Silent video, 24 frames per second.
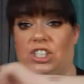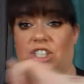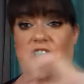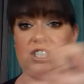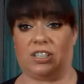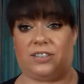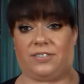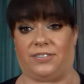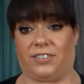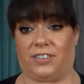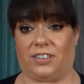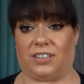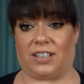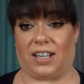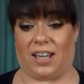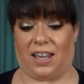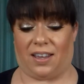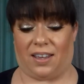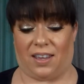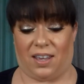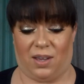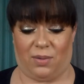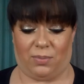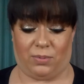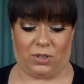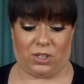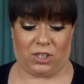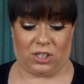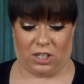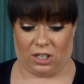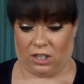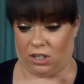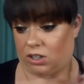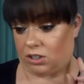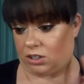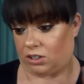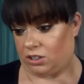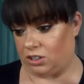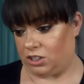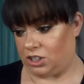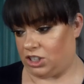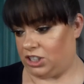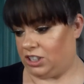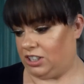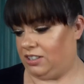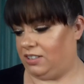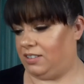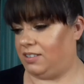Jennifer can't keep shit on her
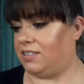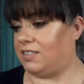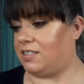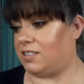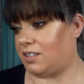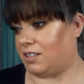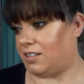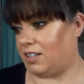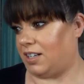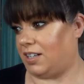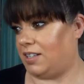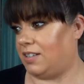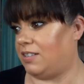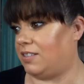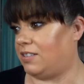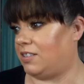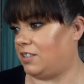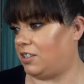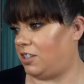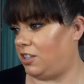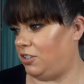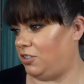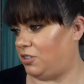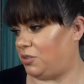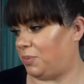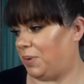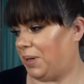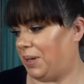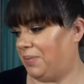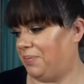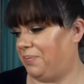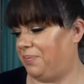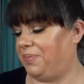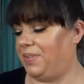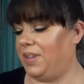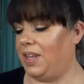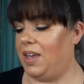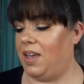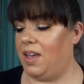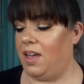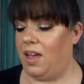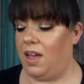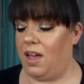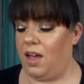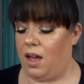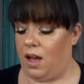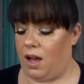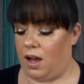chin. Sorry. Excuse me.
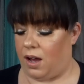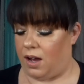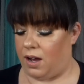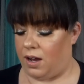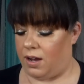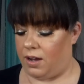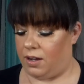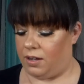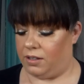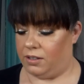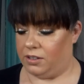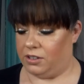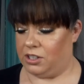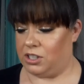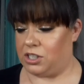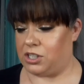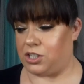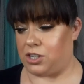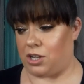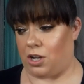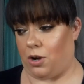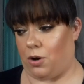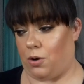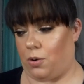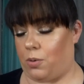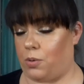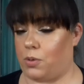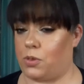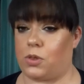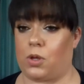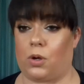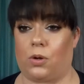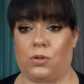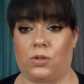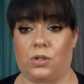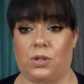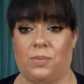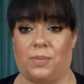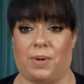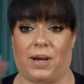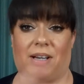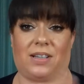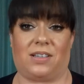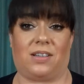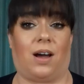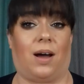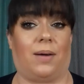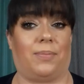So those are
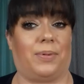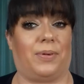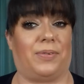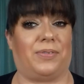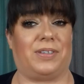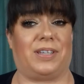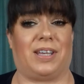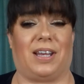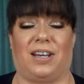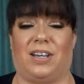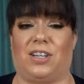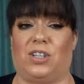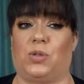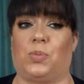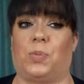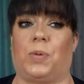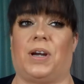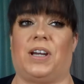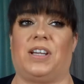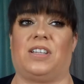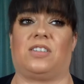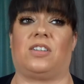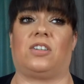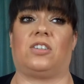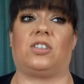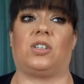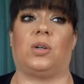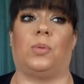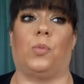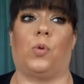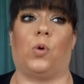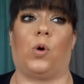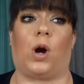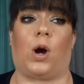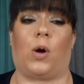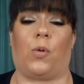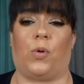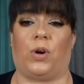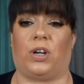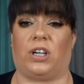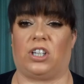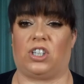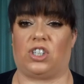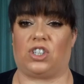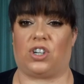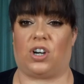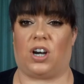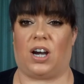my top setting sprays. There's some more I want
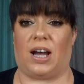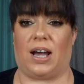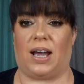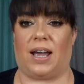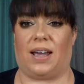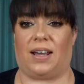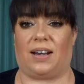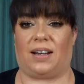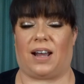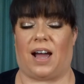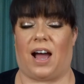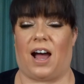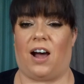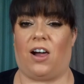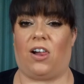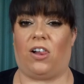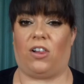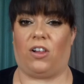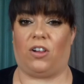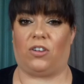to try, and I'll